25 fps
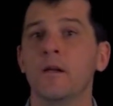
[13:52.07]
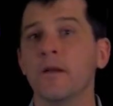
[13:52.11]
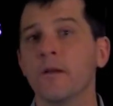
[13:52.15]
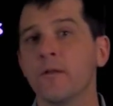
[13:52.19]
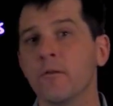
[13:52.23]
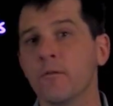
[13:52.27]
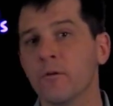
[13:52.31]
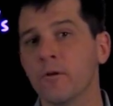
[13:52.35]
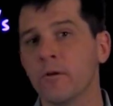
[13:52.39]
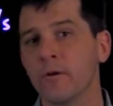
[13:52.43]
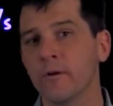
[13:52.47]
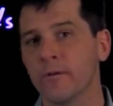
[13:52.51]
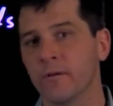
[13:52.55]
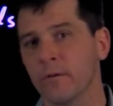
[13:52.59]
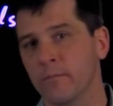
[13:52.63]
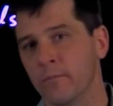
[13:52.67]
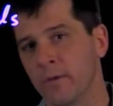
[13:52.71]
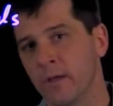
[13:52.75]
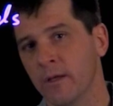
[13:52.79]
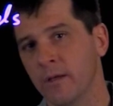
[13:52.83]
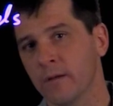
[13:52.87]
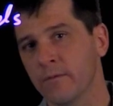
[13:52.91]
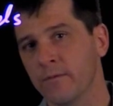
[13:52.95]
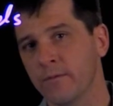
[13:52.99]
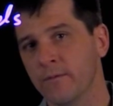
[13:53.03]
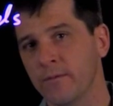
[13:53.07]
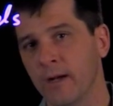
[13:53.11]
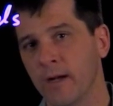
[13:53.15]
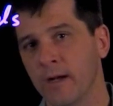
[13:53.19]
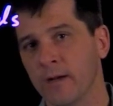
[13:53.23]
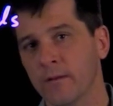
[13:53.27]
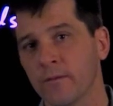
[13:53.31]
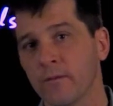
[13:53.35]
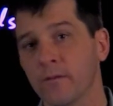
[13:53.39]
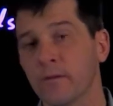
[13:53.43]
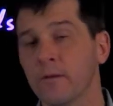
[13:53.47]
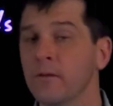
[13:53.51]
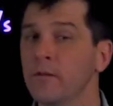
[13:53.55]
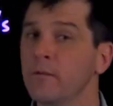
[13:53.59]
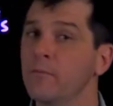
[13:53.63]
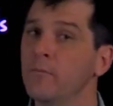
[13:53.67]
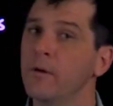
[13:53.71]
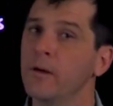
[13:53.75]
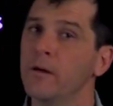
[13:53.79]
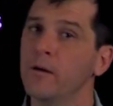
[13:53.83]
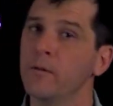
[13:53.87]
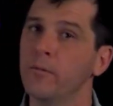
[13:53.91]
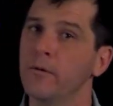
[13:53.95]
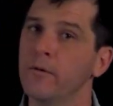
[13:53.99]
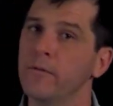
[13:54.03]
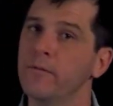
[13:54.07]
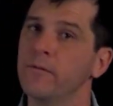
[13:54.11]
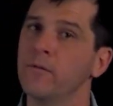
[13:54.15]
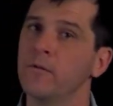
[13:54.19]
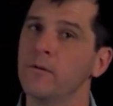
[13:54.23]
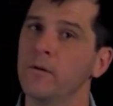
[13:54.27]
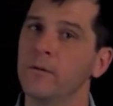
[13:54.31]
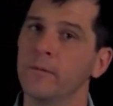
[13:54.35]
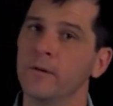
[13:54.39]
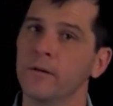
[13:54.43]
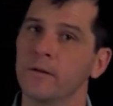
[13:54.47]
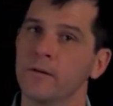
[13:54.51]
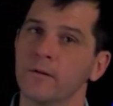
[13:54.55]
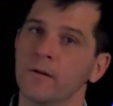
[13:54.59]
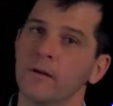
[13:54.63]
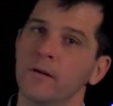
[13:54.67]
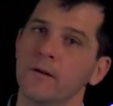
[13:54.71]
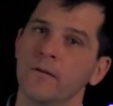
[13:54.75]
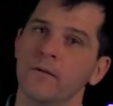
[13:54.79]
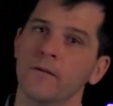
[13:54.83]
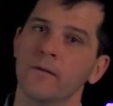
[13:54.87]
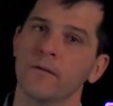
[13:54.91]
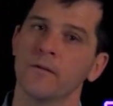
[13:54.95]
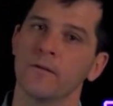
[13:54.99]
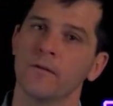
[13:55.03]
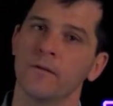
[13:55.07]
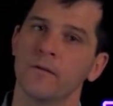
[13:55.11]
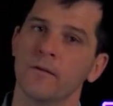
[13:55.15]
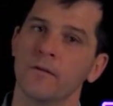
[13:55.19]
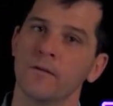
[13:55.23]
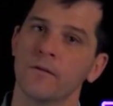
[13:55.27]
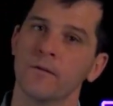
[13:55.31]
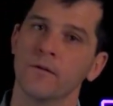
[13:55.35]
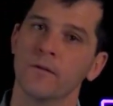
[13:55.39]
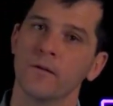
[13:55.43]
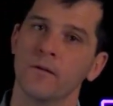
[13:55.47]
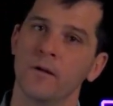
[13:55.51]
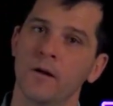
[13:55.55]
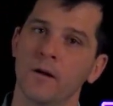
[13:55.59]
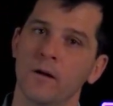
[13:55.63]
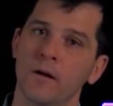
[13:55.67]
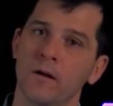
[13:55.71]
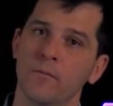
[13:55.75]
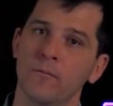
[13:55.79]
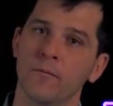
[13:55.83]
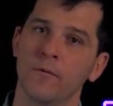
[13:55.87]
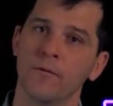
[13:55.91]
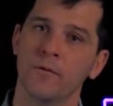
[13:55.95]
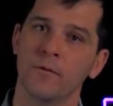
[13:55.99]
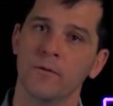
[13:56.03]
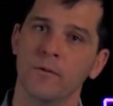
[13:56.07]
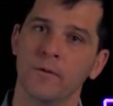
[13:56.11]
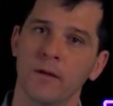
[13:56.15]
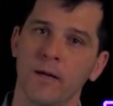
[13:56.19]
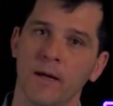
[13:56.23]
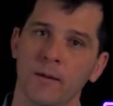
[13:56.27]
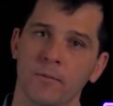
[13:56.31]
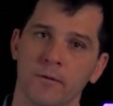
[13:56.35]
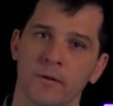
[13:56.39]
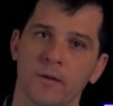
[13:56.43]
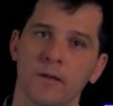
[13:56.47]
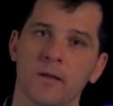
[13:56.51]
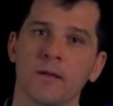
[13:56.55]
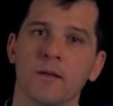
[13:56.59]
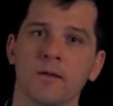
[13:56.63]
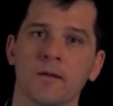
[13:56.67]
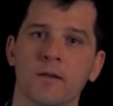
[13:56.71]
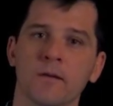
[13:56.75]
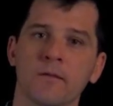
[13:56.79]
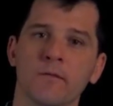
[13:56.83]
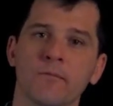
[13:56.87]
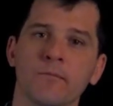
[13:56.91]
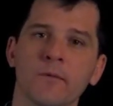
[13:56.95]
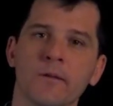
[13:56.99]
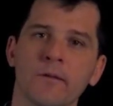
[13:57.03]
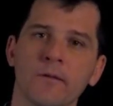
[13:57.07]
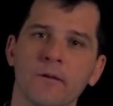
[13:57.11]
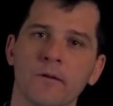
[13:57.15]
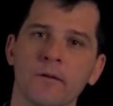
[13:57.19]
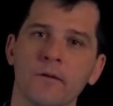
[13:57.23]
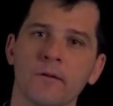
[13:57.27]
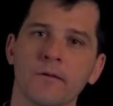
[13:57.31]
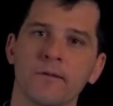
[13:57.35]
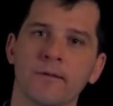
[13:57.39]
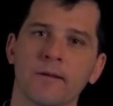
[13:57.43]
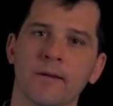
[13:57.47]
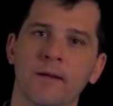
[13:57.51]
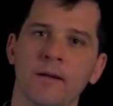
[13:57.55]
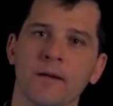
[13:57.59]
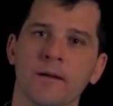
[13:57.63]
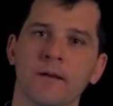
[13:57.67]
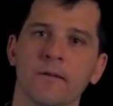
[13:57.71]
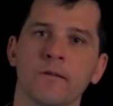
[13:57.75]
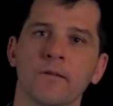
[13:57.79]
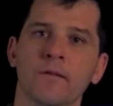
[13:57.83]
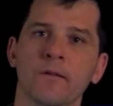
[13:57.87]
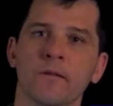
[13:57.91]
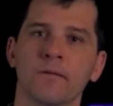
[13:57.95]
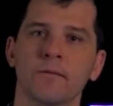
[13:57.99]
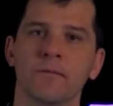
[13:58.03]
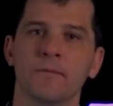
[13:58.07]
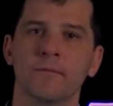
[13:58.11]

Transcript: in order to make faster and better performing transistors through the application of materials science.